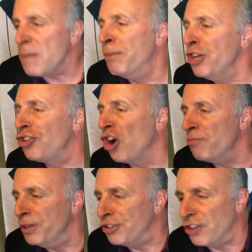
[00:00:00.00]
But it
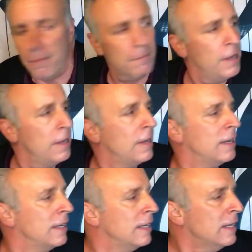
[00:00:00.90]
showed me something
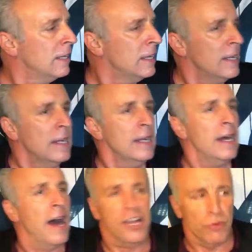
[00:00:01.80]

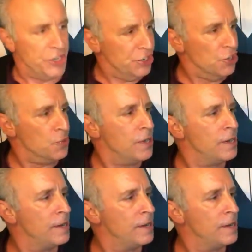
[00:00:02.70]
I already knew.